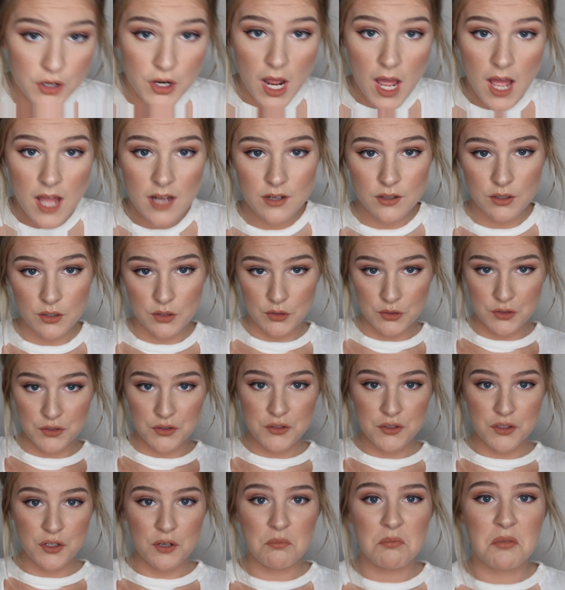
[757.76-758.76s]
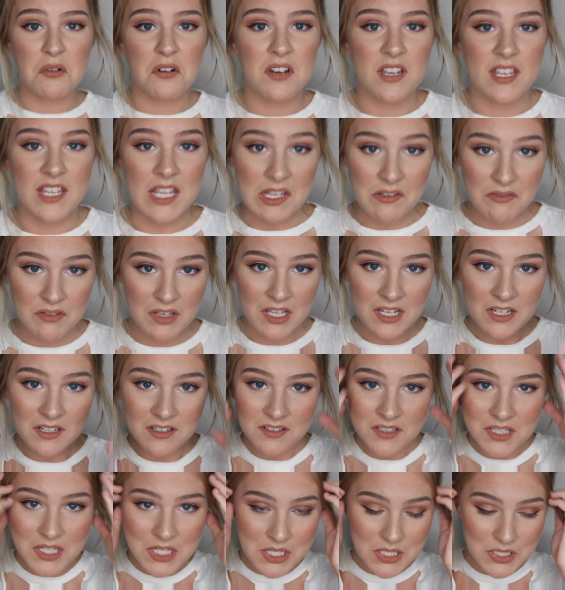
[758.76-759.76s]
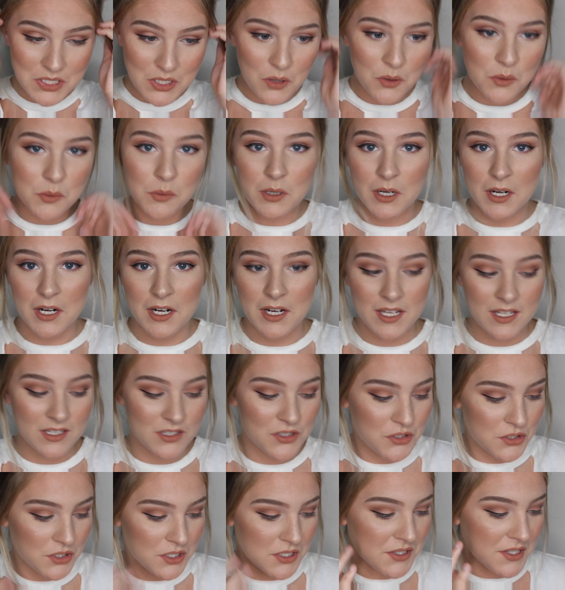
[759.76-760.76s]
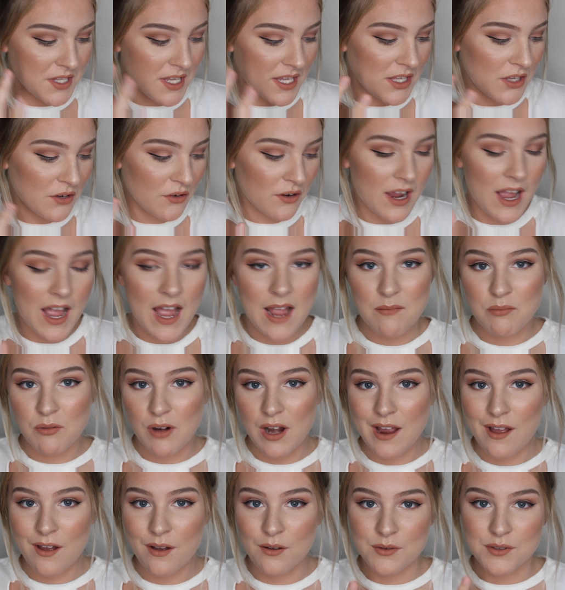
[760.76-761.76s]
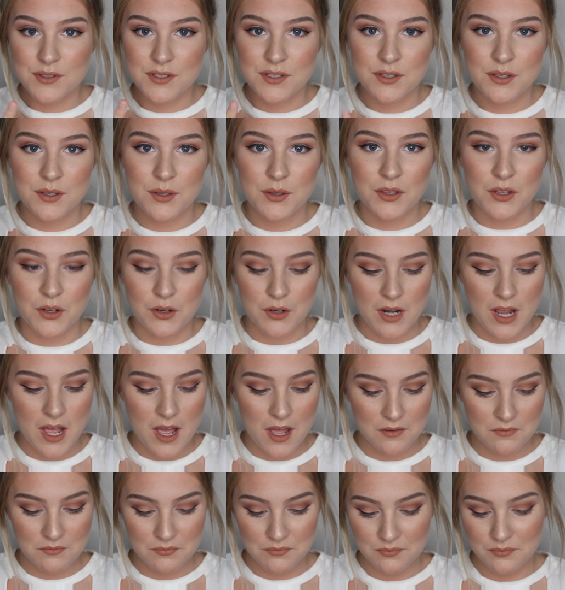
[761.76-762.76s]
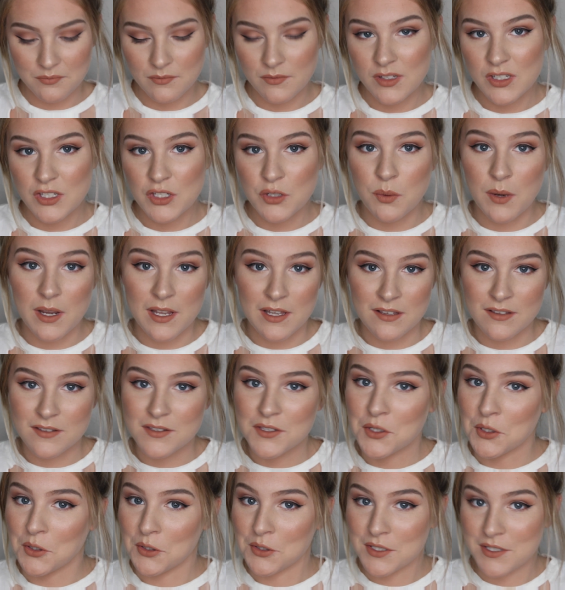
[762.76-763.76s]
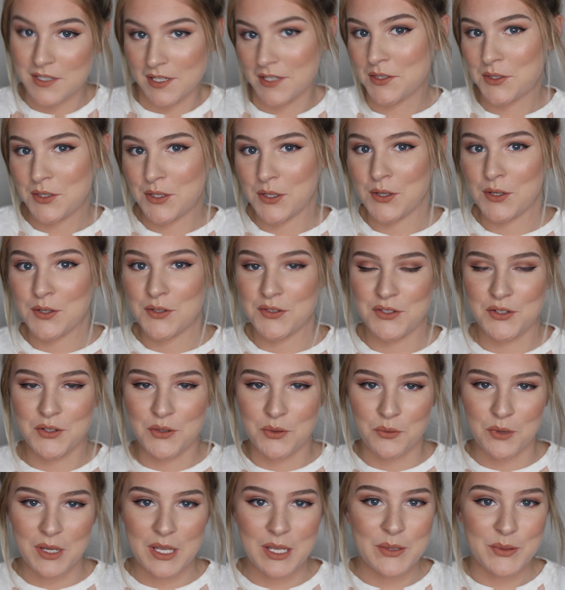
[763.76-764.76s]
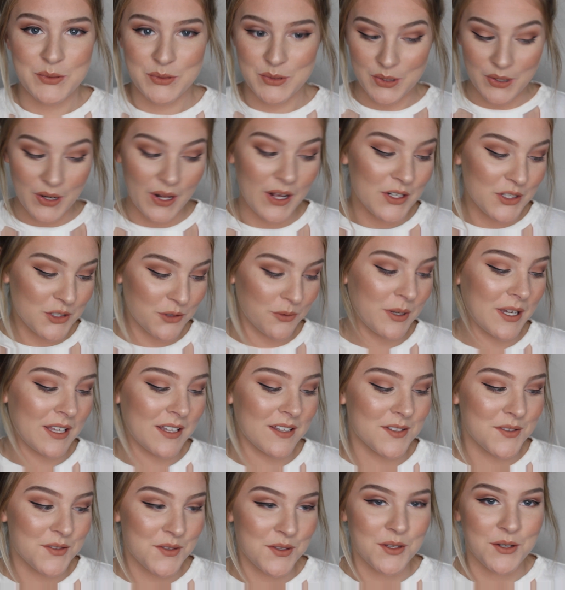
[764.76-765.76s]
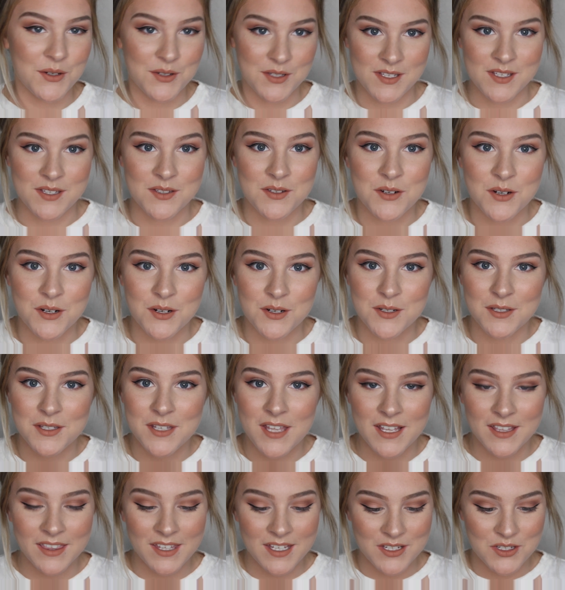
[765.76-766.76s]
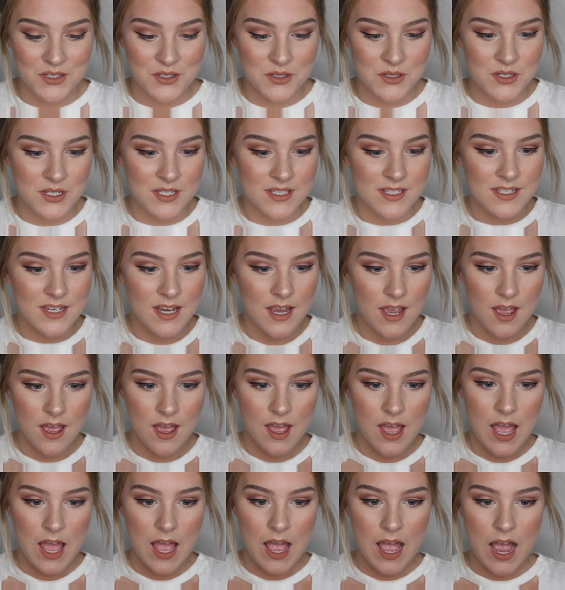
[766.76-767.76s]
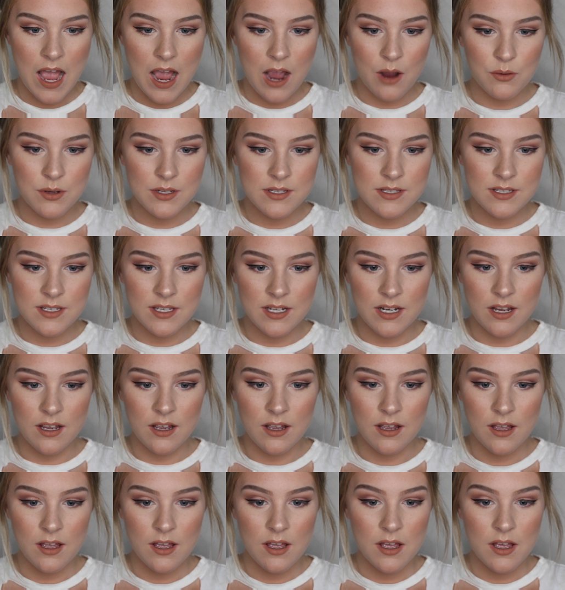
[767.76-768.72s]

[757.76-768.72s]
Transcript: not super even, don't worry. It's just like your eyebrows. They're not twins, they're sisters. Your wings are not twins, they're sisters. Like, it's just how it's going to